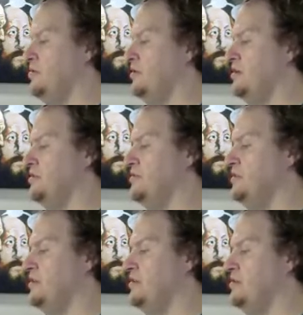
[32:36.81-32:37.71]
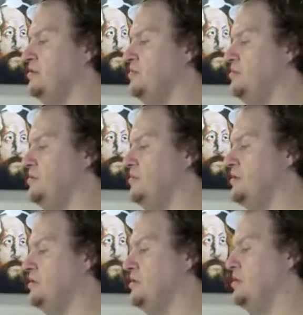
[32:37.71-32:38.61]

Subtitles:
You guys have set the terms of what